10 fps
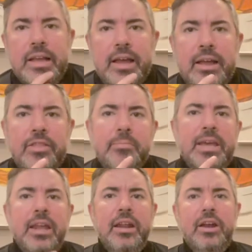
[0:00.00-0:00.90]
The
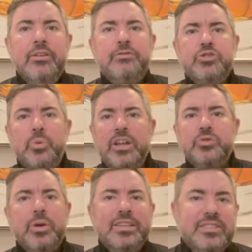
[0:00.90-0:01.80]
beginning of
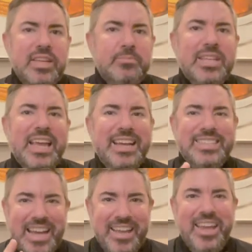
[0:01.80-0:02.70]
2020 seems like a
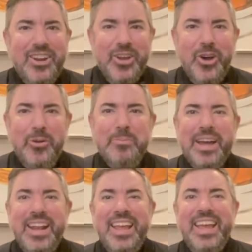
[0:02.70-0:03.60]
decade ago,
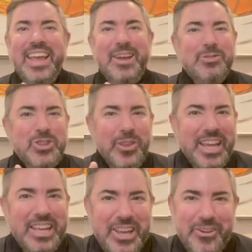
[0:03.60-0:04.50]
but it was only a
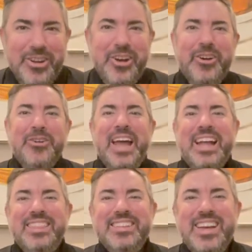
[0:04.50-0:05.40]
year ago
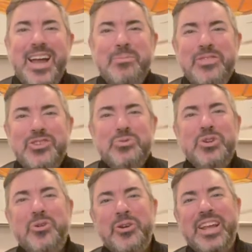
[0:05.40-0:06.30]
at the time of this
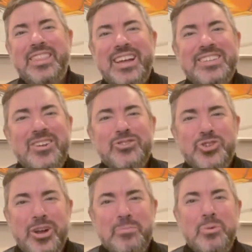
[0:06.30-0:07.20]
recording that Donald
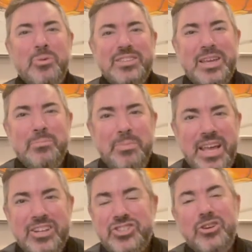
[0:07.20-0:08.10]
Trump was
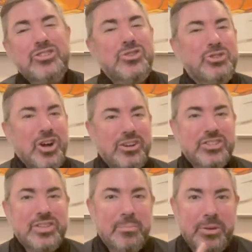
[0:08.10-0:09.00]
impeached on 2
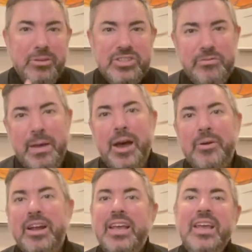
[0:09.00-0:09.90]
charges, abuse of
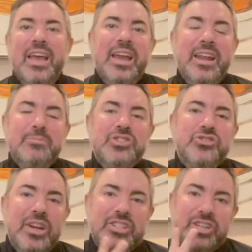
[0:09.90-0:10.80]
power and
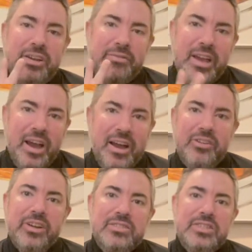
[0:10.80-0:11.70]
obstruction of
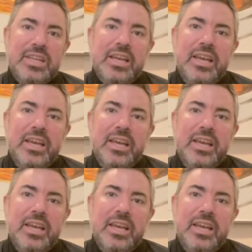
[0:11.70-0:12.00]
Congress.